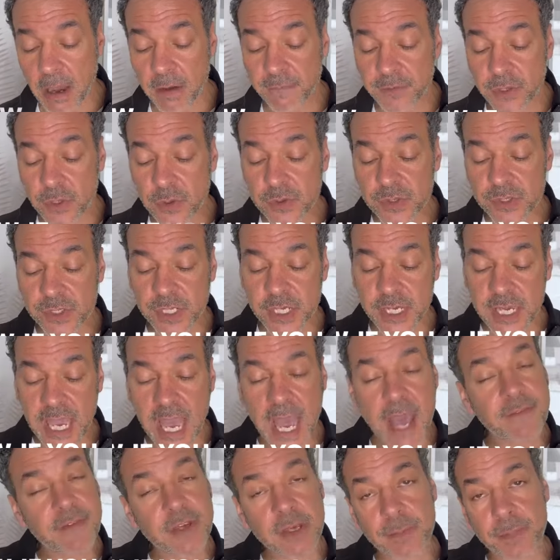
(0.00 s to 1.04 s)
if you see
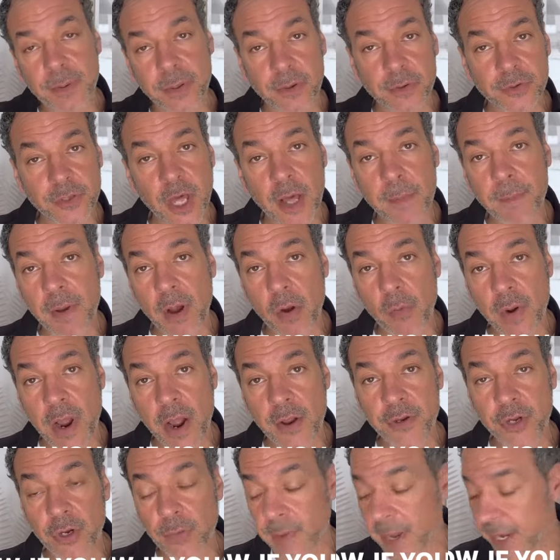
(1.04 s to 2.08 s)
heavy buildup
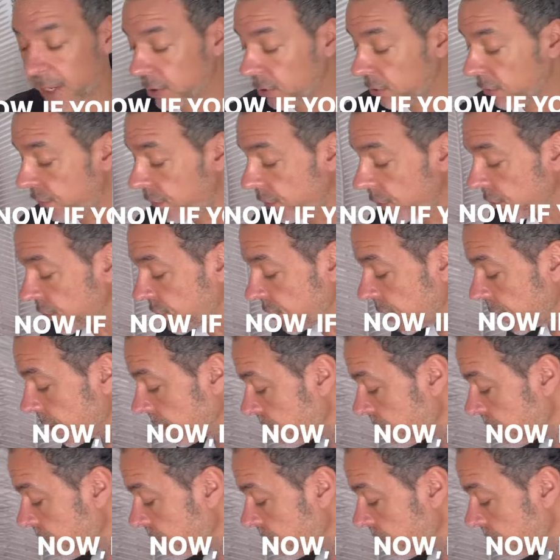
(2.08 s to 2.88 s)
around your microfilter,